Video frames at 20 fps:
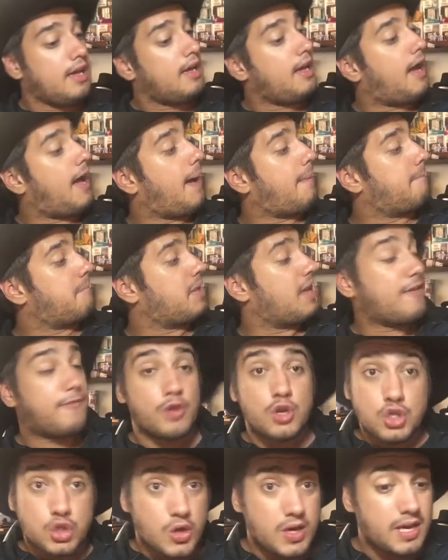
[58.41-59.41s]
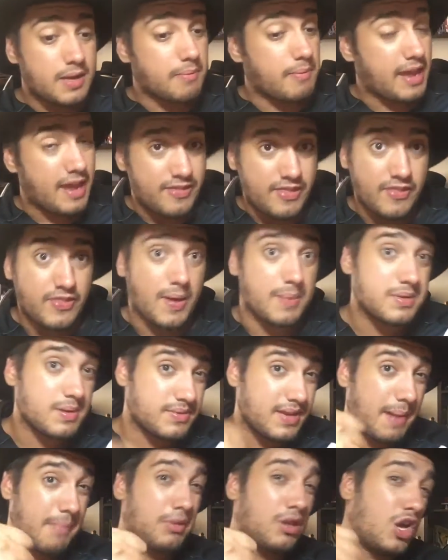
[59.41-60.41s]
Um, if you enjoy it, hit that thumbs up
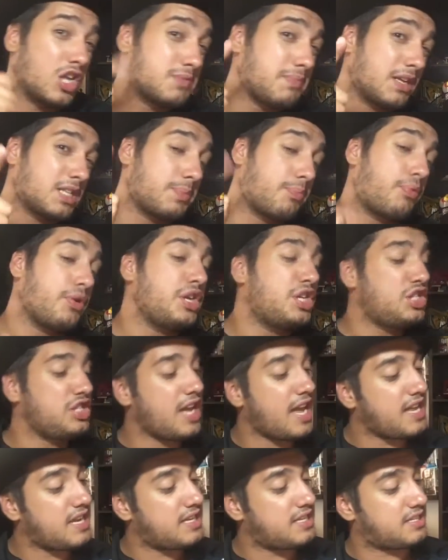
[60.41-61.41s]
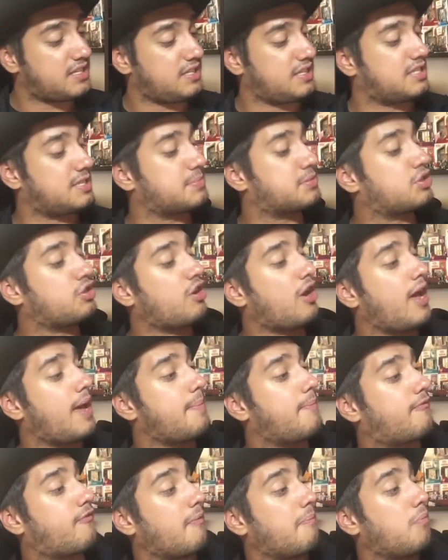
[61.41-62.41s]
down below. It's much appreciated.
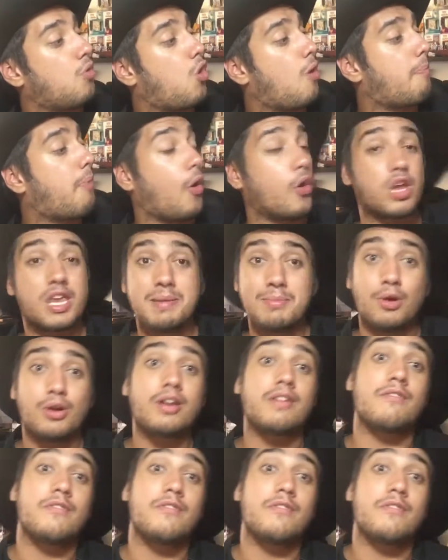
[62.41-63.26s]
Subscribe for more Pokemon